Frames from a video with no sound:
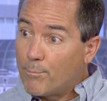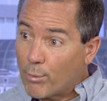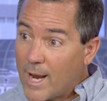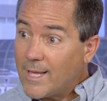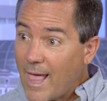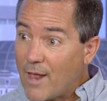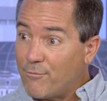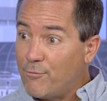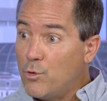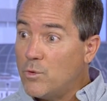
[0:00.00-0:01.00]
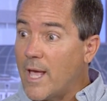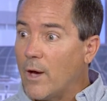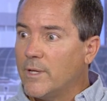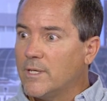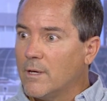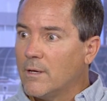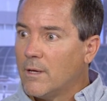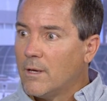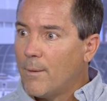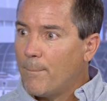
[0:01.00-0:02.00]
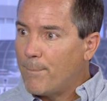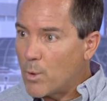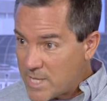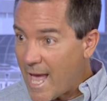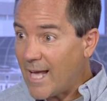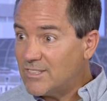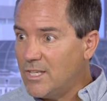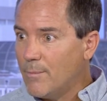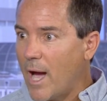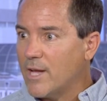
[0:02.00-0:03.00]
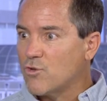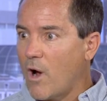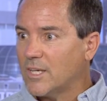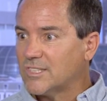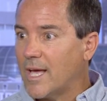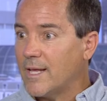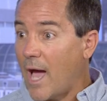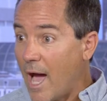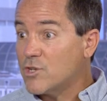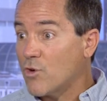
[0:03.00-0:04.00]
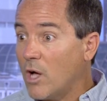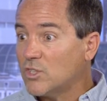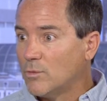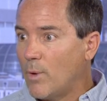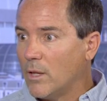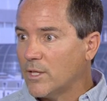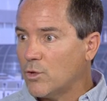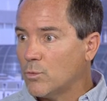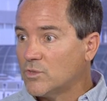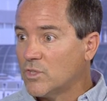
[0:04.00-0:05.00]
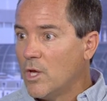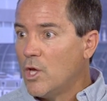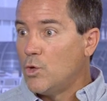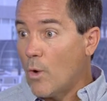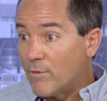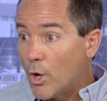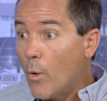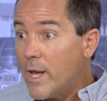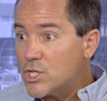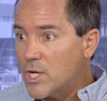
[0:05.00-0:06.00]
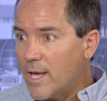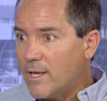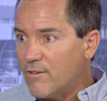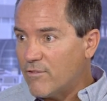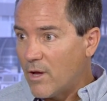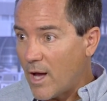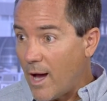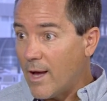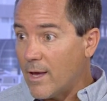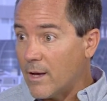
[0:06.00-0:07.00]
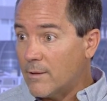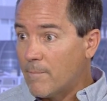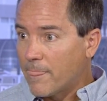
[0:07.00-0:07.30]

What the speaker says: break that food down into potassium hydroxide, hydroxyl molecules, you have an OH negative ion